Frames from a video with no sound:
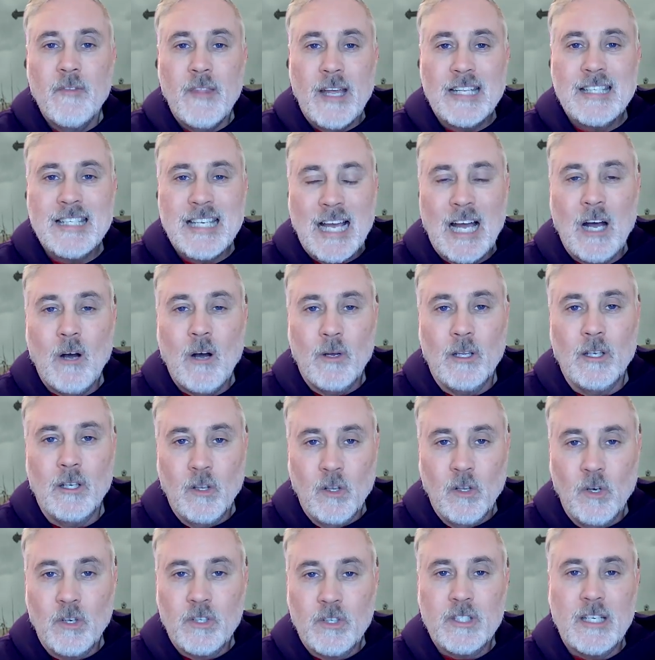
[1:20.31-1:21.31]
That's how it
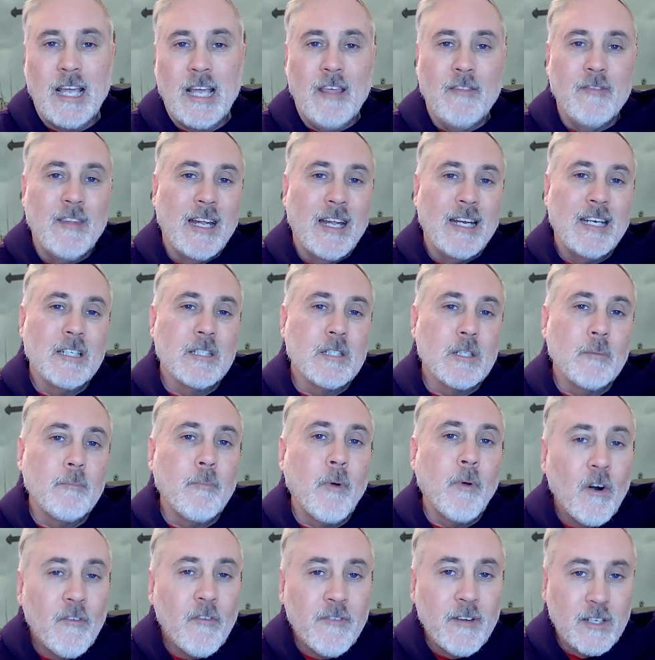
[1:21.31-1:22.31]
looks, and that is the
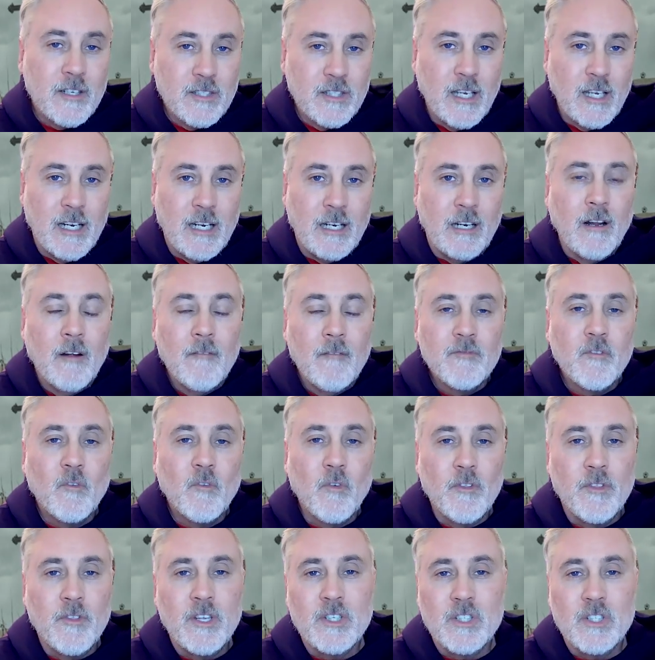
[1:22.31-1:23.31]
perfect setting
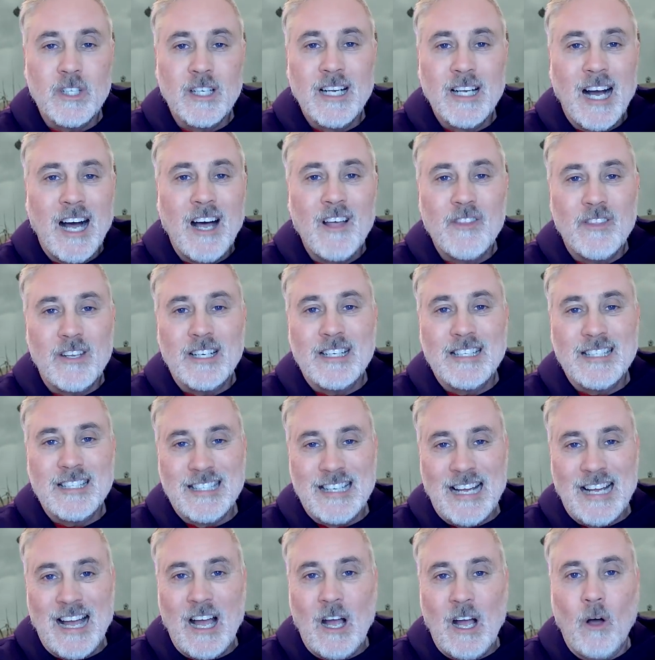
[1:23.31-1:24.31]
for this Gothic
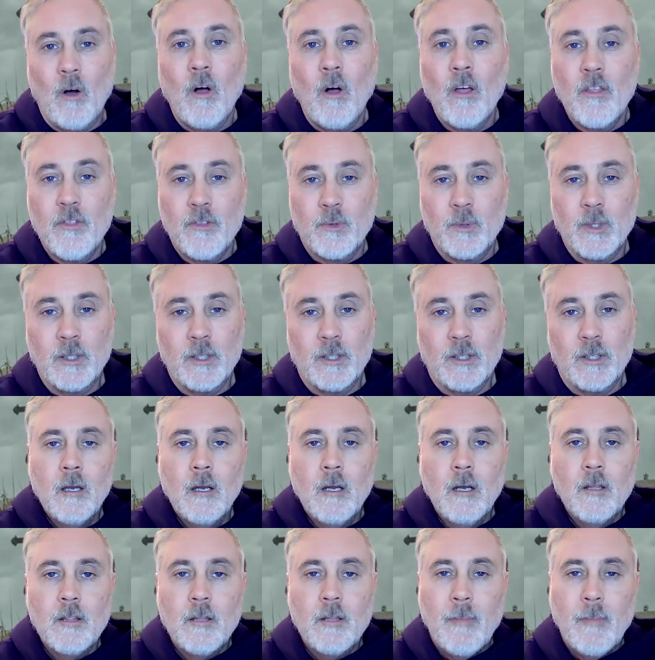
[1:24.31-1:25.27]
style thriller.